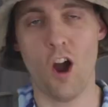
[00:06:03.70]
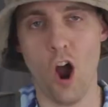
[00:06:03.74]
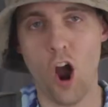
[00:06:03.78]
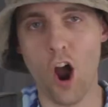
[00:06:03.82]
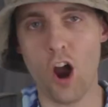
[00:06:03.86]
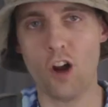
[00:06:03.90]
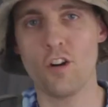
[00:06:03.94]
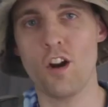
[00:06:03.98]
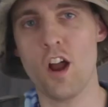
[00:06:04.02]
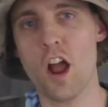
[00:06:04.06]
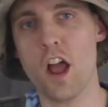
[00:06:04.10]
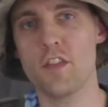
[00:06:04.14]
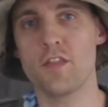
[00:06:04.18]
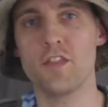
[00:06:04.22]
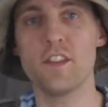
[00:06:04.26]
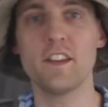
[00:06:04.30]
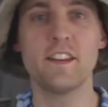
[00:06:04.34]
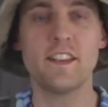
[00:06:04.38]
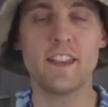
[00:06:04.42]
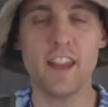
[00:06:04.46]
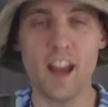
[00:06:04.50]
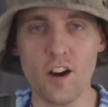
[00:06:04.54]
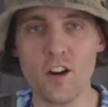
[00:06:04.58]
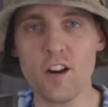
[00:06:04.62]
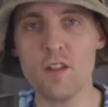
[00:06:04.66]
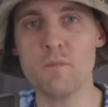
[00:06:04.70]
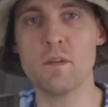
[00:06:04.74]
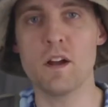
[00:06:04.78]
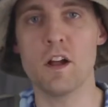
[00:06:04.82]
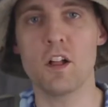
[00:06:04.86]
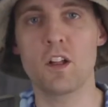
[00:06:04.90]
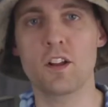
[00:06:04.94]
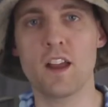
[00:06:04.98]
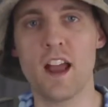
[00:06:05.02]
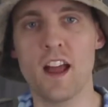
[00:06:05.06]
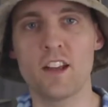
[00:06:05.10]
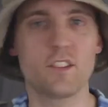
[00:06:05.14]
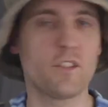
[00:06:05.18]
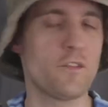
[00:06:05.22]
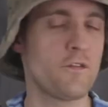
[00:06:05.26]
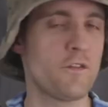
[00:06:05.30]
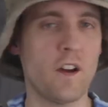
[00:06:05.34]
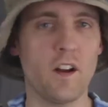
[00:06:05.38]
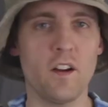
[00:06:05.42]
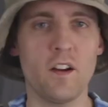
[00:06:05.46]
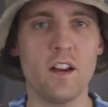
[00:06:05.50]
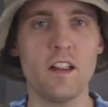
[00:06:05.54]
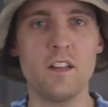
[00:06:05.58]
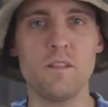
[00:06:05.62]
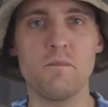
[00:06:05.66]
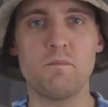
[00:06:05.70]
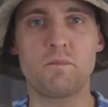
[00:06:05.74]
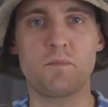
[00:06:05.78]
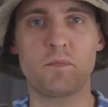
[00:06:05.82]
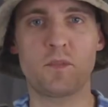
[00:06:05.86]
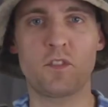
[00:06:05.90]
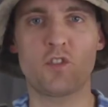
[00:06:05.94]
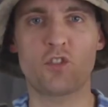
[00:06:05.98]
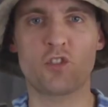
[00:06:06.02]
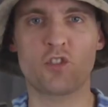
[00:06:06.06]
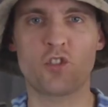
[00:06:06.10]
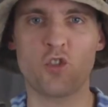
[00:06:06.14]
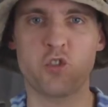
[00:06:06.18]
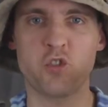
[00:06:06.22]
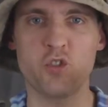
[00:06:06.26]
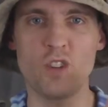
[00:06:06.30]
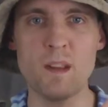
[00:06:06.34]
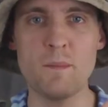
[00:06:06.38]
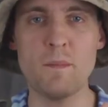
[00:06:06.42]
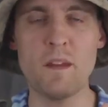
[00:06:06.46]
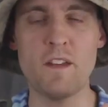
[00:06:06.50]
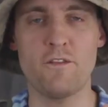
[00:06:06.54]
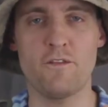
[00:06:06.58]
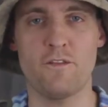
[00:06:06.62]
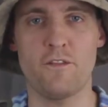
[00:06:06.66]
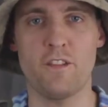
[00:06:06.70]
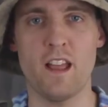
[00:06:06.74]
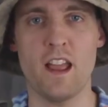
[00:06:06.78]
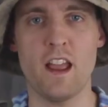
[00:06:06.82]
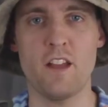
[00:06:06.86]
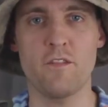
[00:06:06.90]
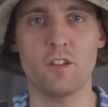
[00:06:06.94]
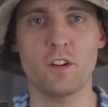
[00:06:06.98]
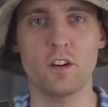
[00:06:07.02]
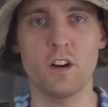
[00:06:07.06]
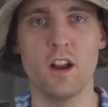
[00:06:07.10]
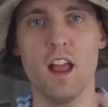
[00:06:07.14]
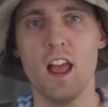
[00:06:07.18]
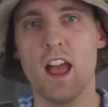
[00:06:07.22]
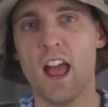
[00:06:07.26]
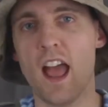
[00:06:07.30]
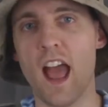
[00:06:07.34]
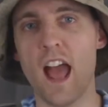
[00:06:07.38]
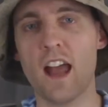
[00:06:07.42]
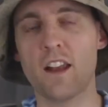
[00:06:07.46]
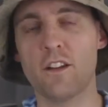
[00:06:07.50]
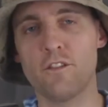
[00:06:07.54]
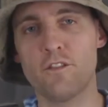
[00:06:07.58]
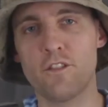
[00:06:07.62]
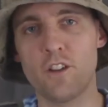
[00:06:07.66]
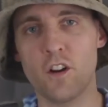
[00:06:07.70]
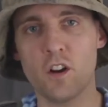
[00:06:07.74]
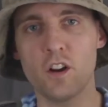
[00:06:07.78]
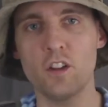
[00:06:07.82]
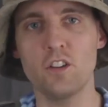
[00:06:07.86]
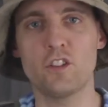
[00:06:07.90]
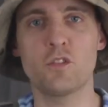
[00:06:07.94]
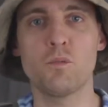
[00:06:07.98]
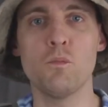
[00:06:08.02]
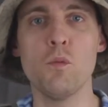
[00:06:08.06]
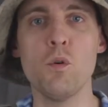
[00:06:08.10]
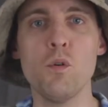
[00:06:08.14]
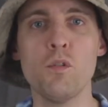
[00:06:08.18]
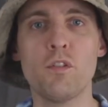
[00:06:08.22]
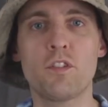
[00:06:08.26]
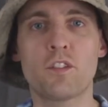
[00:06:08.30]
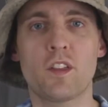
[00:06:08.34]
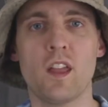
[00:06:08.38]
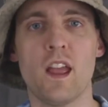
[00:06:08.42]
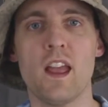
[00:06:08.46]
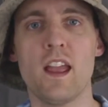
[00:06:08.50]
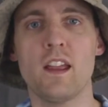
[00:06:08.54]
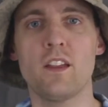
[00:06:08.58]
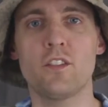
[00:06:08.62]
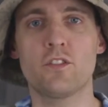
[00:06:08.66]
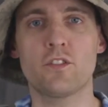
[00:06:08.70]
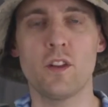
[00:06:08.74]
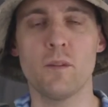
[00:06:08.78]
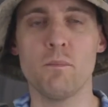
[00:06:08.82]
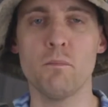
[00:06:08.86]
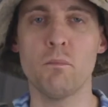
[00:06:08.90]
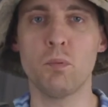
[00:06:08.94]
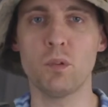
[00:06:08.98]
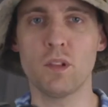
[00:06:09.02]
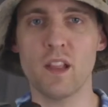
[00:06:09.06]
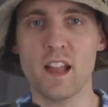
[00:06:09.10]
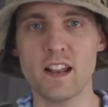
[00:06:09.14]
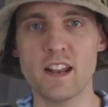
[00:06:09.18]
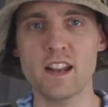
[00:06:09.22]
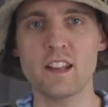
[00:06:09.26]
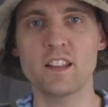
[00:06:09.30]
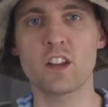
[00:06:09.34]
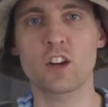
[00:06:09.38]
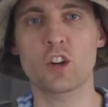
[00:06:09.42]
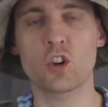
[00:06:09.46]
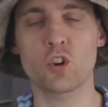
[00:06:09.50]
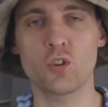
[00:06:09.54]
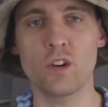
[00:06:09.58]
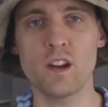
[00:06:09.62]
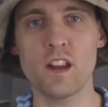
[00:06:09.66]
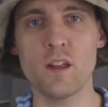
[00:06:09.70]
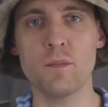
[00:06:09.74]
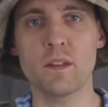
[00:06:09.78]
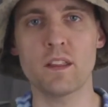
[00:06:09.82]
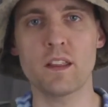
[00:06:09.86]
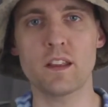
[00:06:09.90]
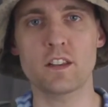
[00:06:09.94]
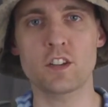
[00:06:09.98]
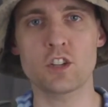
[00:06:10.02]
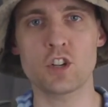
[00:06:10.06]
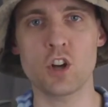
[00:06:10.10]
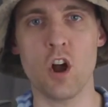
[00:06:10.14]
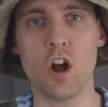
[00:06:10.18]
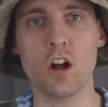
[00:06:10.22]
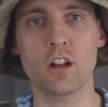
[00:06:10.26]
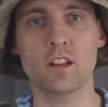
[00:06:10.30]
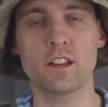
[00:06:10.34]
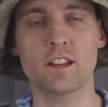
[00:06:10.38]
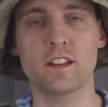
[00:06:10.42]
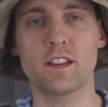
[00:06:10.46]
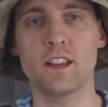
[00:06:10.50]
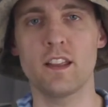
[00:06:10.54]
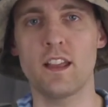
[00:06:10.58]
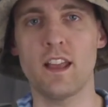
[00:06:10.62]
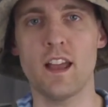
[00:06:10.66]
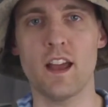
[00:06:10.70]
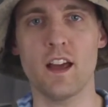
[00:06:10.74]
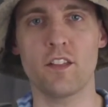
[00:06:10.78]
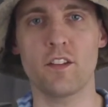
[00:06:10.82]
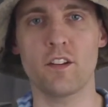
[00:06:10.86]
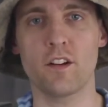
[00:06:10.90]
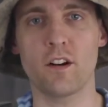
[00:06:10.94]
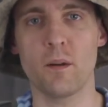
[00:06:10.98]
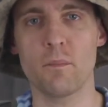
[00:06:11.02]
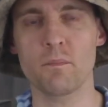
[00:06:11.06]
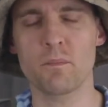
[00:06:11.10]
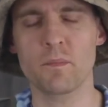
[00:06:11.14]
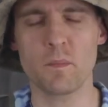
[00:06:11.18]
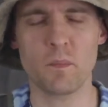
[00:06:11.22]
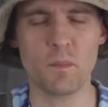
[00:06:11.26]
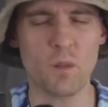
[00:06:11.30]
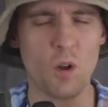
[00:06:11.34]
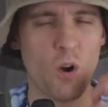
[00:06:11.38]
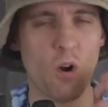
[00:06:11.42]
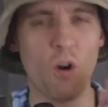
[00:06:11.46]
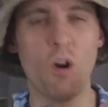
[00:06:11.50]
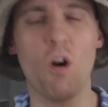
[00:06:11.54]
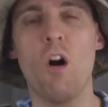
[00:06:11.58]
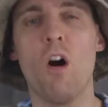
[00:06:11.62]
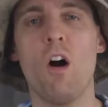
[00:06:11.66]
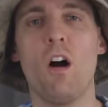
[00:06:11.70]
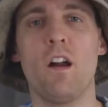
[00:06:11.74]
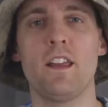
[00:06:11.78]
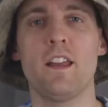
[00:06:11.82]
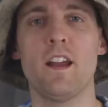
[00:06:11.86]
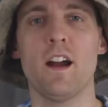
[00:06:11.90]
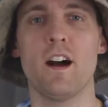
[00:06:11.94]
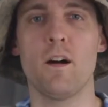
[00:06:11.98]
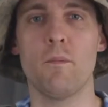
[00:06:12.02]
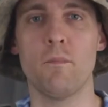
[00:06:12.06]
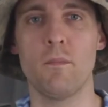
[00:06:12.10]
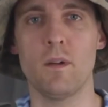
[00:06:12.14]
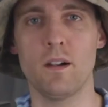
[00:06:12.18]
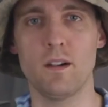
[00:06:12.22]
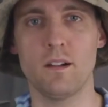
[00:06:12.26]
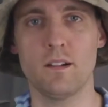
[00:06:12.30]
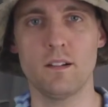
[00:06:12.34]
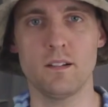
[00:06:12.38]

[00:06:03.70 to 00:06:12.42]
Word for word: All right, the dairy milk has a very creamy flavor and a very smooth taste, blending the cream and the chocolate together. Oh, yum.